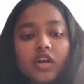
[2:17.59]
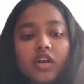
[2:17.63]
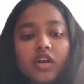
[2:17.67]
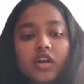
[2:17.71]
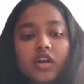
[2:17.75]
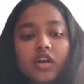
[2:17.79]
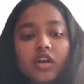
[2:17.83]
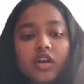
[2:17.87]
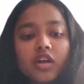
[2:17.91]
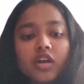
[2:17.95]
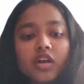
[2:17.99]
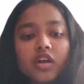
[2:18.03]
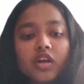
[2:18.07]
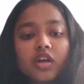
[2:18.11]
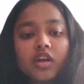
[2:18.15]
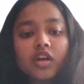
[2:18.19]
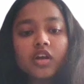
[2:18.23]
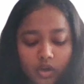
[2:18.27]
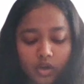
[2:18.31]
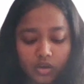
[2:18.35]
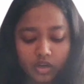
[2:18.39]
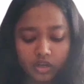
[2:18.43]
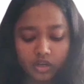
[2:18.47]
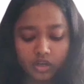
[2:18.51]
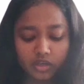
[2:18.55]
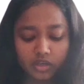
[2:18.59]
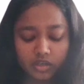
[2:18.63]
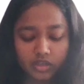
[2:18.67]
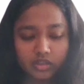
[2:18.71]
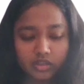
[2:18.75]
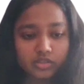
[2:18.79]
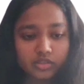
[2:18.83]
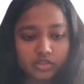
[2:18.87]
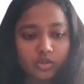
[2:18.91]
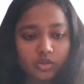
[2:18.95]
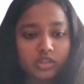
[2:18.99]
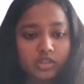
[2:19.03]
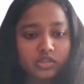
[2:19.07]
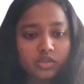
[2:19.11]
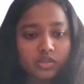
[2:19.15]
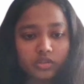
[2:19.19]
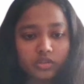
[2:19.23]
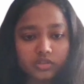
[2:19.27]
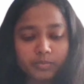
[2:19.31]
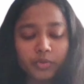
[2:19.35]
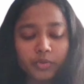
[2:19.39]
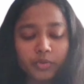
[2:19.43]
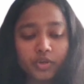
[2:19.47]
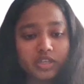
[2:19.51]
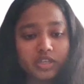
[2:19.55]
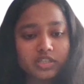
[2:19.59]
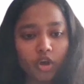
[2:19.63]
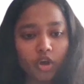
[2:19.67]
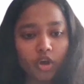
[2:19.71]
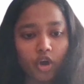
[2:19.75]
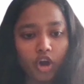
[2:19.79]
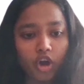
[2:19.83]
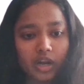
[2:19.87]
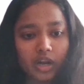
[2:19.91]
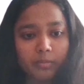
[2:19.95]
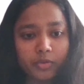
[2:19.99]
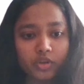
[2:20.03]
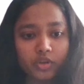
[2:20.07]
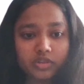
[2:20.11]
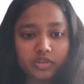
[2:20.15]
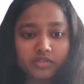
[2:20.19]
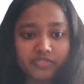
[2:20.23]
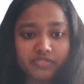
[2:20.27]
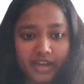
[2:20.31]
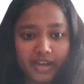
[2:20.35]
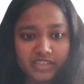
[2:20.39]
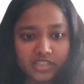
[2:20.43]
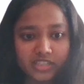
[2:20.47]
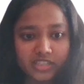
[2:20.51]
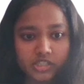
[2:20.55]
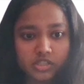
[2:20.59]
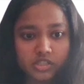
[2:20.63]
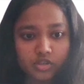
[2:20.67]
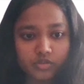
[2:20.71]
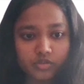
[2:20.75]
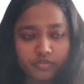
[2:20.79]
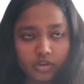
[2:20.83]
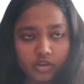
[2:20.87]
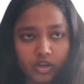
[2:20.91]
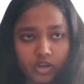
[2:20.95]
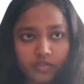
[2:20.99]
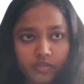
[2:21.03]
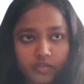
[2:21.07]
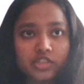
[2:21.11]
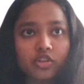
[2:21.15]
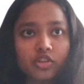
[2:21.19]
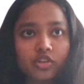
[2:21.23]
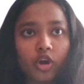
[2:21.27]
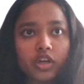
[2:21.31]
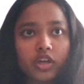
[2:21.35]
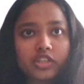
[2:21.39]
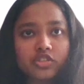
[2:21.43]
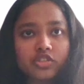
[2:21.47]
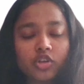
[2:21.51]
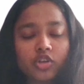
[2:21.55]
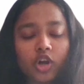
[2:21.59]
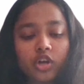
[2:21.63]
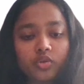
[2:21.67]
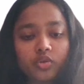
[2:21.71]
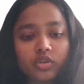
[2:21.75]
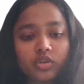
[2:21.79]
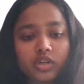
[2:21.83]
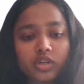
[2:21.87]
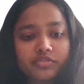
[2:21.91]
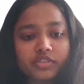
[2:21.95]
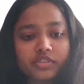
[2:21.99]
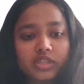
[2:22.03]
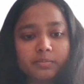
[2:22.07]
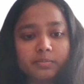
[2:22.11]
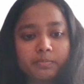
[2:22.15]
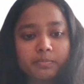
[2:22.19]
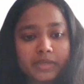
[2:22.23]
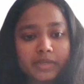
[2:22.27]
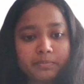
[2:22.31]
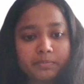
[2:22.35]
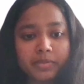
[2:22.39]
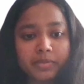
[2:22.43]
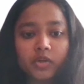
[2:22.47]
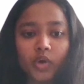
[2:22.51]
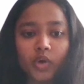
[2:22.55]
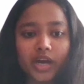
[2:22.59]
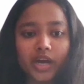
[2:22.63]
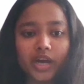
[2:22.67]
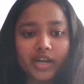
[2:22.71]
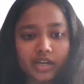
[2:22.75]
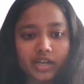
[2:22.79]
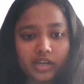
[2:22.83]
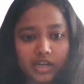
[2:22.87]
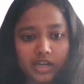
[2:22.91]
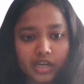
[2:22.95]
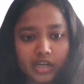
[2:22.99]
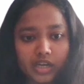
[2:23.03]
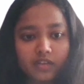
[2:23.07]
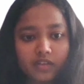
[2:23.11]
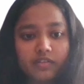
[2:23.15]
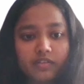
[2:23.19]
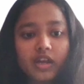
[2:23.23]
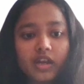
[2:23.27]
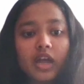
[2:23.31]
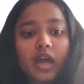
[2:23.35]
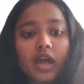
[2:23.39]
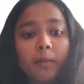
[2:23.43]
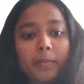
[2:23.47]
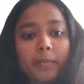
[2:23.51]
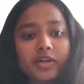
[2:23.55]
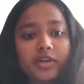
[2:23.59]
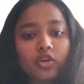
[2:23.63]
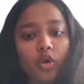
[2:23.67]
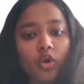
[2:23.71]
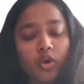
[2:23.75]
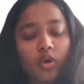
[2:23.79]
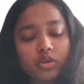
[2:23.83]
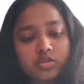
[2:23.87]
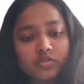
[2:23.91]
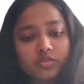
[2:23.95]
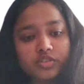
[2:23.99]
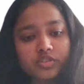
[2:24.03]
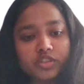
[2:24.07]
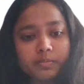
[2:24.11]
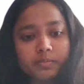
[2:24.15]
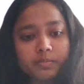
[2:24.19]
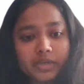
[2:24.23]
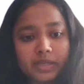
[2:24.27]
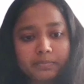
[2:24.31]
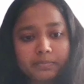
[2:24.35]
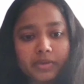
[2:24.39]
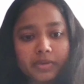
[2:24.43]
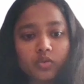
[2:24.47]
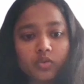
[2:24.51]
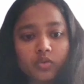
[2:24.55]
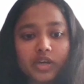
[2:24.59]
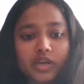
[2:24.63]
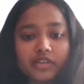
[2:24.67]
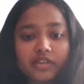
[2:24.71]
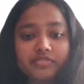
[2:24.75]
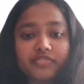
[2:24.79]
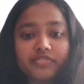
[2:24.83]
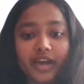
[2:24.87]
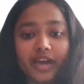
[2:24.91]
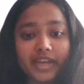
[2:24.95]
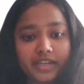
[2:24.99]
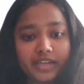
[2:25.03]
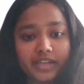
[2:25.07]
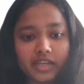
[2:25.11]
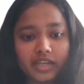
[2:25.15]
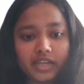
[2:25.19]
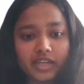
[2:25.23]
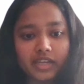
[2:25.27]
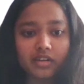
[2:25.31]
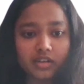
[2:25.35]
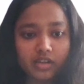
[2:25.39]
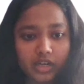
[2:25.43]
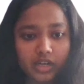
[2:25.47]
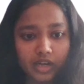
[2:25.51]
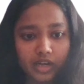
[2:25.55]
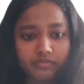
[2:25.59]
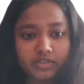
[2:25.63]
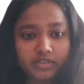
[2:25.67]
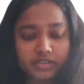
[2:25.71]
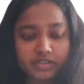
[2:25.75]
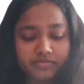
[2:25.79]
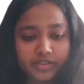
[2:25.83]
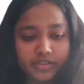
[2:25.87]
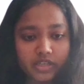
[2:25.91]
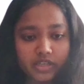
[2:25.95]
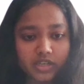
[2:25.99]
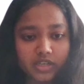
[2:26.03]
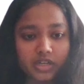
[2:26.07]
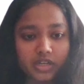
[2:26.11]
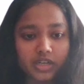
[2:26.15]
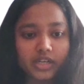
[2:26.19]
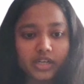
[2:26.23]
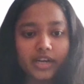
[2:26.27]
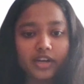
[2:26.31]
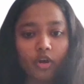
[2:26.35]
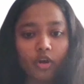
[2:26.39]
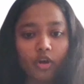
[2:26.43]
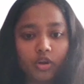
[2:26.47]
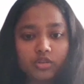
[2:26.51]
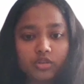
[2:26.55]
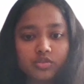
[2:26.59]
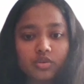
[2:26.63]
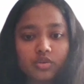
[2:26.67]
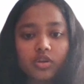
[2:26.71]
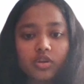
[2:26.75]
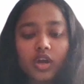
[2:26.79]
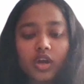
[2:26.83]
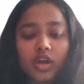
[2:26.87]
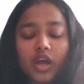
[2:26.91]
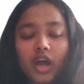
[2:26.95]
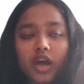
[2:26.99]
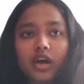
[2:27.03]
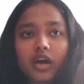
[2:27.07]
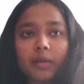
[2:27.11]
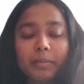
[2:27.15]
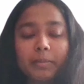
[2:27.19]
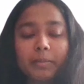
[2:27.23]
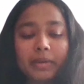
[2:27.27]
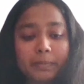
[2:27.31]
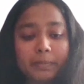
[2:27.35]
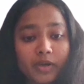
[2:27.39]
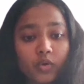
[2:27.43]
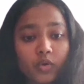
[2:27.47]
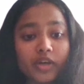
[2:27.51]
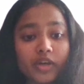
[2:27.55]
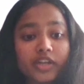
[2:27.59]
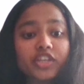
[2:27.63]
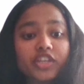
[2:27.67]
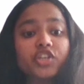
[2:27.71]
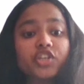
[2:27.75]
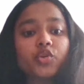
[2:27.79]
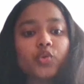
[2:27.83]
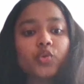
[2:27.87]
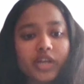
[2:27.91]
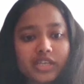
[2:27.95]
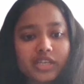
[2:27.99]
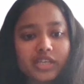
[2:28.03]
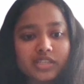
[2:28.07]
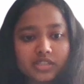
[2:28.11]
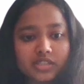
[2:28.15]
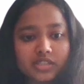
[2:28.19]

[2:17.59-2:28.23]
So the book is all about the five stages of it's not only for the people who are in love, but also the people who are finding love difficult, and also people who are curious